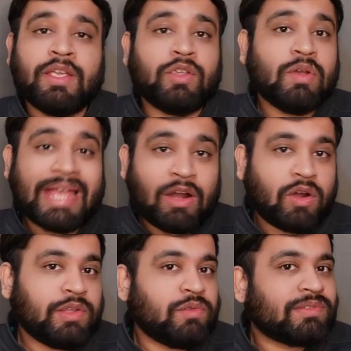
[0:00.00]
you
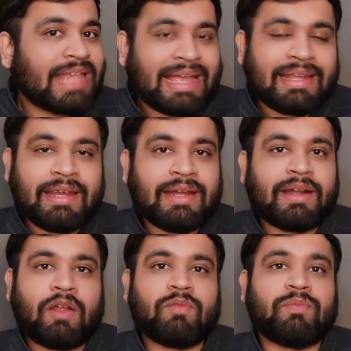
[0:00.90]
cannot use the
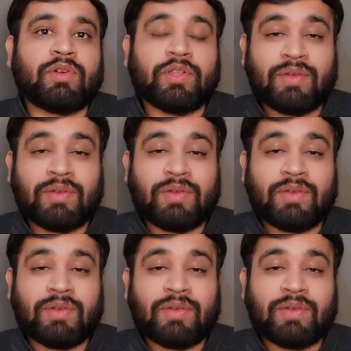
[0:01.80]
aggregated output.